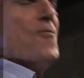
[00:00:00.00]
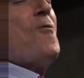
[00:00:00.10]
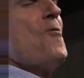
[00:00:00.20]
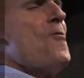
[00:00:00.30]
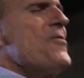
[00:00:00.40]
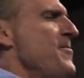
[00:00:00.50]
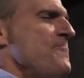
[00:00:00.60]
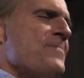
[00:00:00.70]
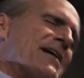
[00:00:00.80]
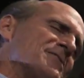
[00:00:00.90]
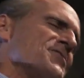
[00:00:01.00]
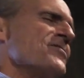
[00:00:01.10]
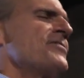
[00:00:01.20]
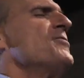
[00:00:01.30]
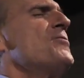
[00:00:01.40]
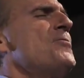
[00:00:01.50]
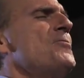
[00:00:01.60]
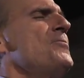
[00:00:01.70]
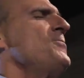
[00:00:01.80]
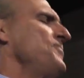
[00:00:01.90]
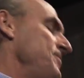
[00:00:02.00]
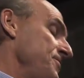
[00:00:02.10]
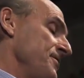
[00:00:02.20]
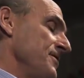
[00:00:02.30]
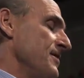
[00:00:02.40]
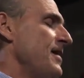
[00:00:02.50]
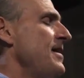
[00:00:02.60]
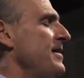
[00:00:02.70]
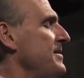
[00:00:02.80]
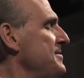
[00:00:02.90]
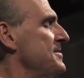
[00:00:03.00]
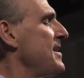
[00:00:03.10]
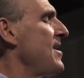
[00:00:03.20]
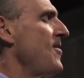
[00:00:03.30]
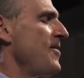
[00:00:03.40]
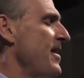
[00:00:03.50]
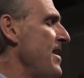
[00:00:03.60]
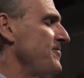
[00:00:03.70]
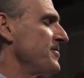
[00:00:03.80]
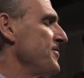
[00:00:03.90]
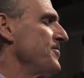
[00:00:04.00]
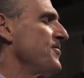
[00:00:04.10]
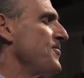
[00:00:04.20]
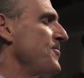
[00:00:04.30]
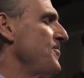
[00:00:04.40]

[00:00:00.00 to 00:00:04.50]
no, to Mexico. I guess I'll have to go